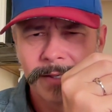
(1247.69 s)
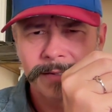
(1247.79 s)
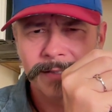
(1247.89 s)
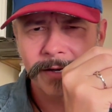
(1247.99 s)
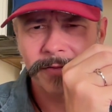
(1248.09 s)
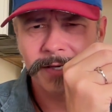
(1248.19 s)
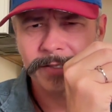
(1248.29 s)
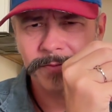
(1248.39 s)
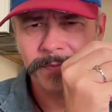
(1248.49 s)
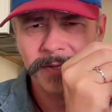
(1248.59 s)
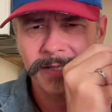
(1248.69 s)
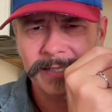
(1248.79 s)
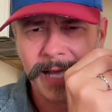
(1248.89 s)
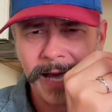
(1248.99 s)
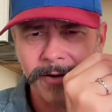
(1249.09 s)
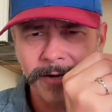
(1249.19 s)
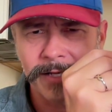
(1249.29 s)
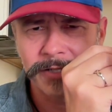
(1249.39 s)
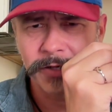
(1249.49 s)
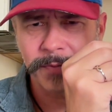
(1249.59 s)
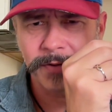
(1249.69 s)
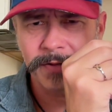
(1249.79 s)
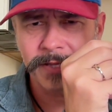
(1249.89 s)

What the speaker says: So this would be Saturn and Jupiter.